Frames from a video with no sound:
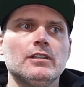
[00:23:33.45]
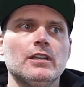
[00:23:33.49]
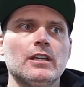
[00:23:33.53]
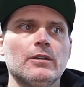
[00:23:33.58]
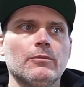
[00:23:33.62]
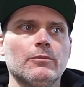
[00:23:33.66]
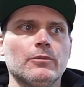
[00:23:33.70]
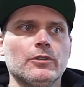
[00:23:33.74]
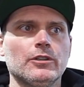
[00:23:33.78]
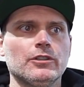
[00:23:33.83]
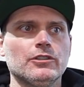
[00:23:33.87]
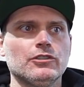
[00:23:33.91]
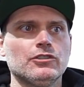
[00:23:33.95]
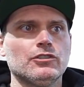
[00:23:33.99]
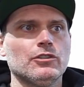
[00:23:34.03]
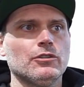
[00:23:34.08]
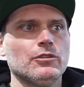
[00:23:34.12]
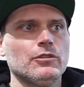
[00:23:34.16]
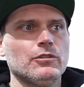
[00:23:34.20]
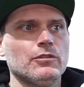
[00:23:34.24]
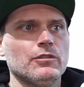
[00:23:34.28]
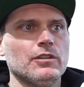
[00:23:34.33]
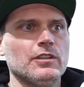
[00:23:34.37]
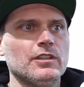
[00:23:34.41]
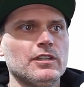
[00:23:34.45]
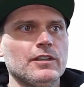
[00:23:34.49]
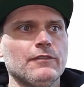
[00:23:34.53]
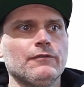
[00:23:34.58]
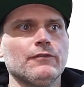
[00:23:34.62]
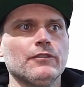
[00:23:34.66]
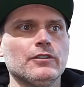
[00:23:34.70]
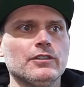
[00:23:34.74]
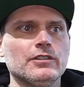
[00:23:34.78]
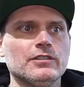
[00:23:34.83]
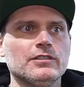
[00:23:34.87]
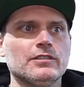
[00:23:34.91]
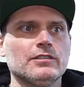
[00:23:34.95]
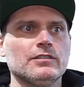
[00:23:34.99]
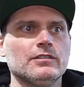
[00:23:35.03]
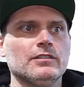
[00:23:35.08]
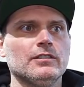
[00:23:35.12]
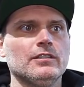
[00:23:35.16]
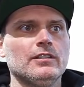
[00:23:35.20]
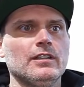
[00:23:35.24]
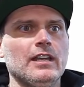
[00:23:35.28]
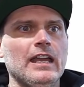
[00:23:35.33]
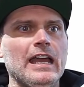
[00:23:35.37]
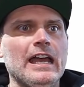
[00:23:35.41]
and we're going to show you the difference
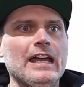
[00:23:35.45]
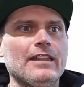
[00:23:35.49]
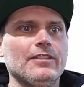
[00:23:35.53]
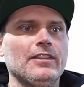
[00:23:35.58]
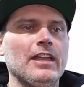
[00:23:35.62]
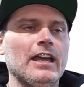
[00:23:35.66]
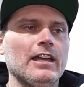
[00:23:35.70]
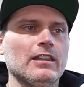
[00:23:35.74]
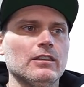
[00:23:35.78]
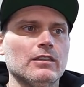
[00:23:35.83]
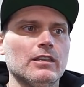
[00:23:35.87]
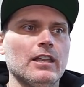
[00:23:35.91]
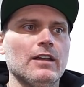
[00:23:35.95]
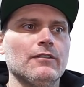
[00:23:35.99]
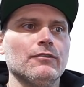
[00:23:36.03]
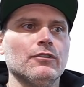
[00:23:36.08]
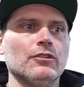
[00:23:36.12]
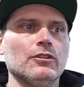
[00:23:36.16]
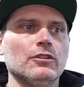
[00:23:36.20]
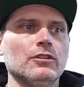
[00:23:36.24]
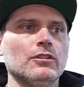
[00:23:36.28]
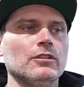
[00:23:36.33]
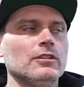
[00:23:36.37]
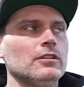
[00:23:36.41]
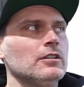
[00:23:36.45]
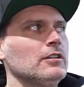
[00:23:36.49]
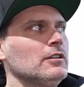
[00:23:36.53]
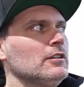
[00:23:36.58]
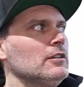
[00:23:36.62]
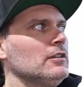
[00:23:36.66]
at that level